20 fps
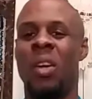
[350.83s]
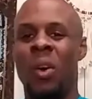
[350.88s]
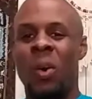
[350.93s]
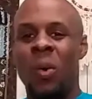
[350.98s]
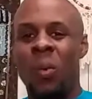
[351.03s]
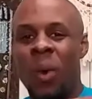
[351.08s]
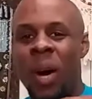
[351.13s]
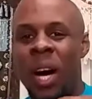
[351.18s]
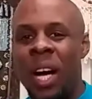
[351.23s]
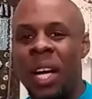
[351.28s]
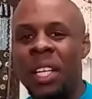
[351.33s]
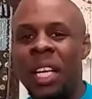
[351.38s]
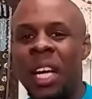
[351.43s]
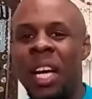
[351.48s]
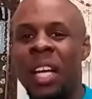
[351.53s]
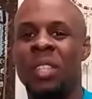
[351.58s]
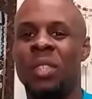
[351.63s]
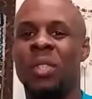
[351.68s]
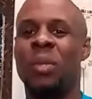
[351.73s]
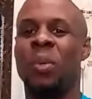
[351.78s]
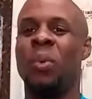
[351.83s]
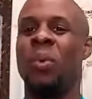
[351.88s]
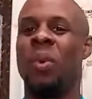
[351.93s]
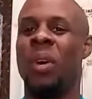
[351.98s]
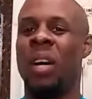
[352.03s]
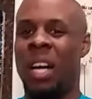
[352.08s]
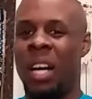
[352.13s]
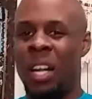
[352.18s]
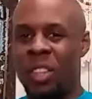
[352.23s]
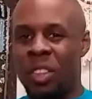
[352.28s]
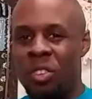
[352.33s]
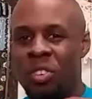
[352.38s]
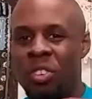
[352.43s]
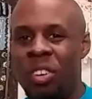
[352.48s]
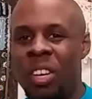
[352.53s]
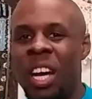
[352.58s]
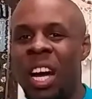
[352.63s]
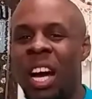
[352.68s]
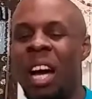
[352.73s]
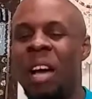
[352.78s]
1 and 2 and
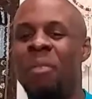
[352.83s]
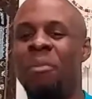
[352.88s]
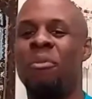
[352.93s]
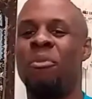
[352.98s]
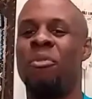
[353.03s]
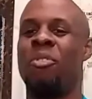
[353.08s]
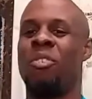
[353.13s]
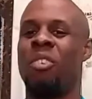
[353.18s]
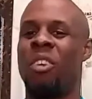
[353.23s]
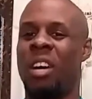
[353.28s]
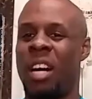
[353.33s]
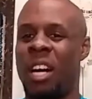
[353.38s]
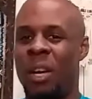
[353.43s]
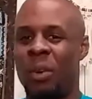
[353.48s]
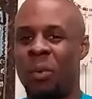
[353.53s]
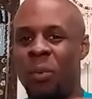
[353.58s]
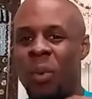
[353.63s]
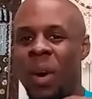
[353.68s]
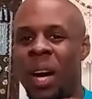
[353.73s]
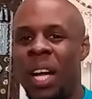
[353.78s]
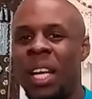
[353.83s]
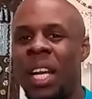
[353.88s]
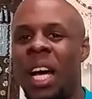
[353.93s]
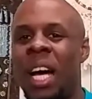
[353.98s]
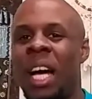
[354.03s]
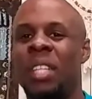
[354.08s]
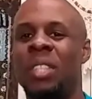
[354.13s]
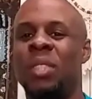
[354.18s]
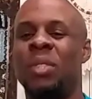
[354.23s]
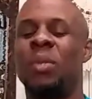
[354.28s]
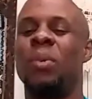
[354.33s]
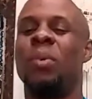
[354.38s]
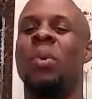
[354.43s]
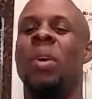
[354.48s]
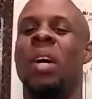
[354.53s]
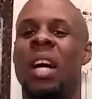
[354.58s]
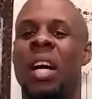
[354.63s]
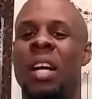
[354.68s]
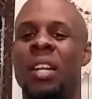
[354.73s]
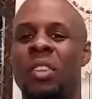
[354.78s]
3 and 4 and 1 and 2
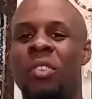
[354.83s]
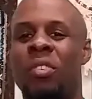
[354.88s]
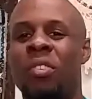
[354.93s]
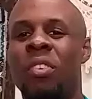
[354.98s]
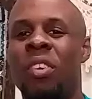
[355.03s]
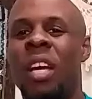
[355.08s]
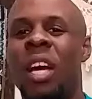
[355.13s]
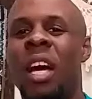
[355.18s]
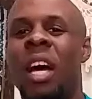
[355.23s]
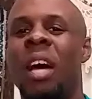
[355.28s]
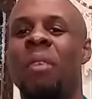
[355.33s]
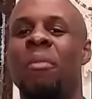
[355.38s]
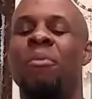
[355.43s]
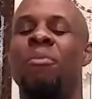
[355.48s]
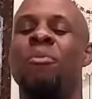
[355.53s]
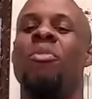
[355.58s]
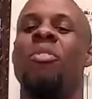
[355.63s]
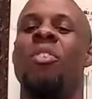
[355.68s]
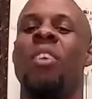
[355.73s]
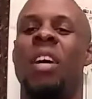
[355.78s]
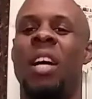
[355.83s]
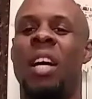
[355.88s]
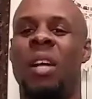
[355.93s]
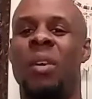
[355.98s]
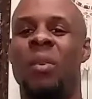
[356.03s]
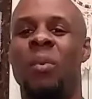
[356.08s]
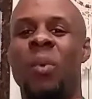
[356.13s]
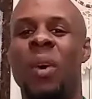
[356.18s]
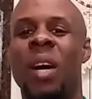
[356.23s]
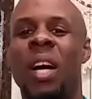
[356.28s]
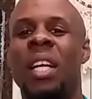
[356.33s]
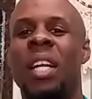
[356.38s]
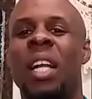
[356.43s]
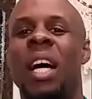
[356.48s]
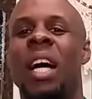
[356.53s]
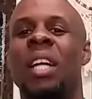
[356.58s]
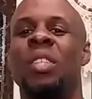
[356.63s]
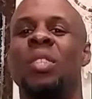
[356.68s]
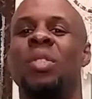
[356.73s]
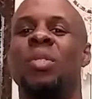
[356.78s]
and 3 and 4 and 1
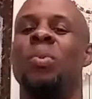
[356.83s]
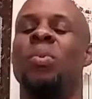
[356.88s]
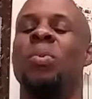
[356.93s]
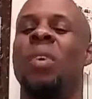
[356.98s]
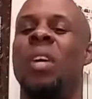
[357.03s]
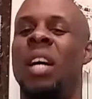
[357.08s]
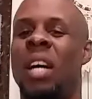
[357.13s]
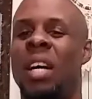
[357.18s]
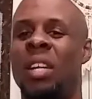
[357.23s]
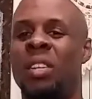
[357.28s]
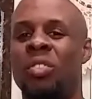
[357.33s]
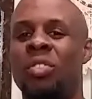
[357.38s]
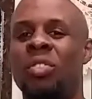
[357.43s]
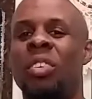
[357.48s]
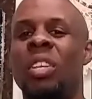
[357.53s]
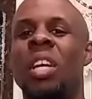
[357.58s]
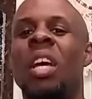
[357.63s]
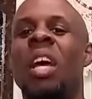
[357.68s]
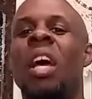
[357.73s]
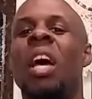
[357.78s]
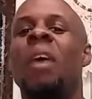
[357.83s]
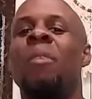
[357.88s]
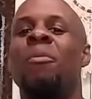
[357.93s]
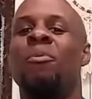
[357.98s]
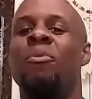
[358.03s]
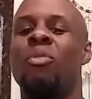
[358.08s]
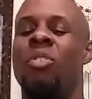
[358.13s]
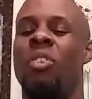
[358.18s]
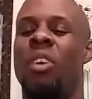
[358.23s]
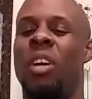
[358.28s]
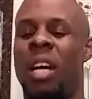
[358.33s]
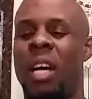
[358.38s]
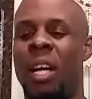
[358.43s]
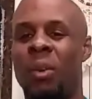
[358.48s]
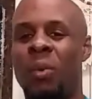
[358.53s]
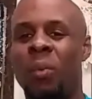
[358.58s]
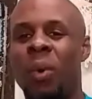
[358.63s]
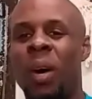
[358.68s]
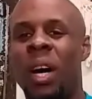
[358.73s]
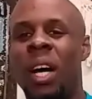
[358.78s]
and 2 and 3 and 4
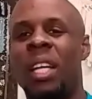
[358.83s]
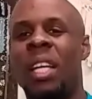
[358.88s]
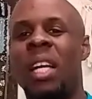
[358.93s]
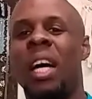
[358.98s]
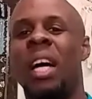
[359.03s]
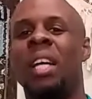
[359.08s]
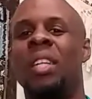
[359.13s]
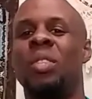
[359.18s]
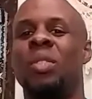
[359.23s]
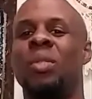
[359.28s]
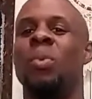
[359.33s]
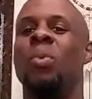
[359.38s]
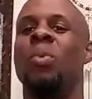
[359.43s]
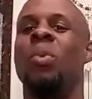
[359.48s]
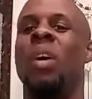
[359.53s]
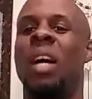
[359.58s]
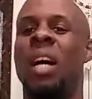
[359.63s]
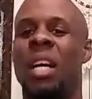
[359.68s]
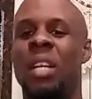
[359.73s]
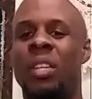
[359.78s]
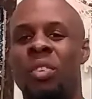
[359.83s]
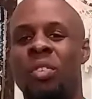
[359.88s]
and 1 and 2 and